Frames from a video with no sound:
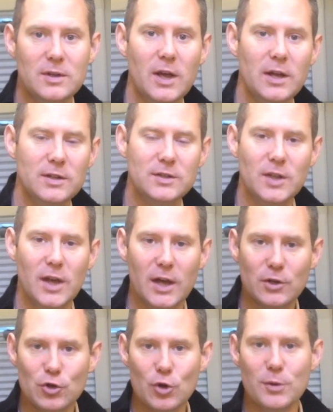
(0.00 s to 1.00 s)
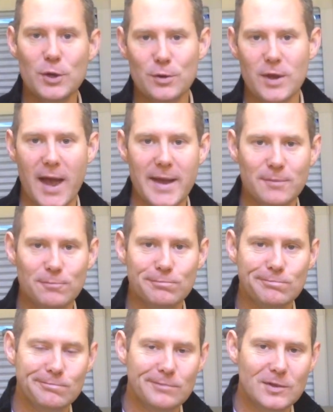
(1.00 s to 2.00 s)
at Truma UK
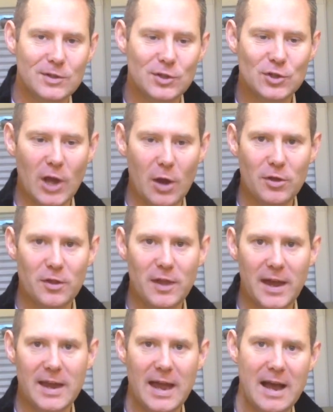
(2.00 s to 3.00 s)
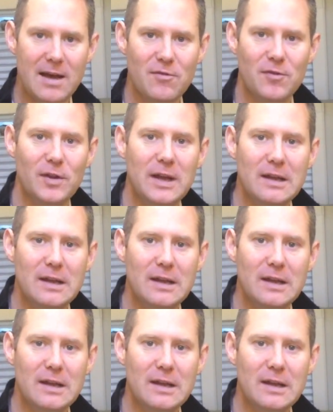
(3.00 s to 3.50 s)
to show that they have